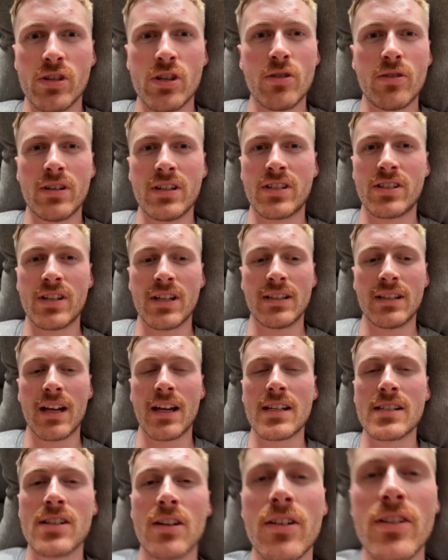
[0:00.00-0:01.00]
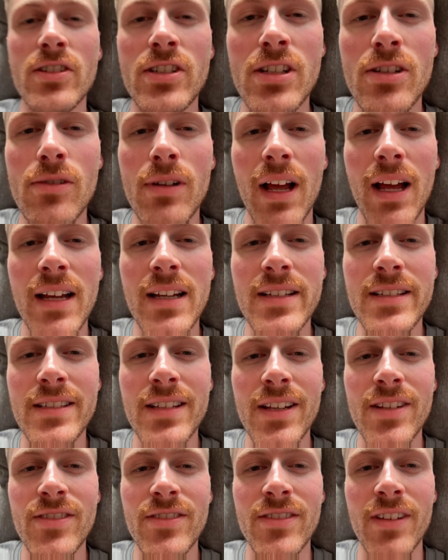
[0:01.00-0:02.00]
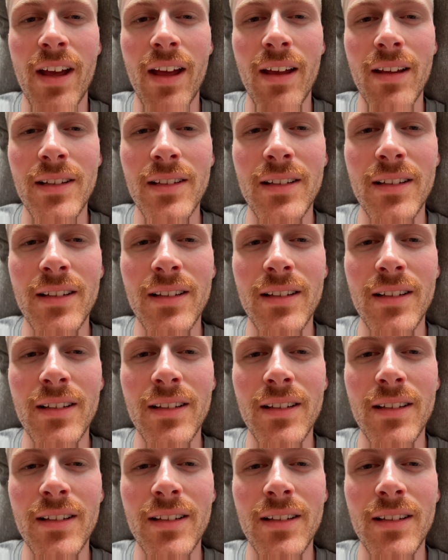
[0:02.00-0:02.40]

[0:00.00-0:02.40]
You can sing that as long as you like, sister.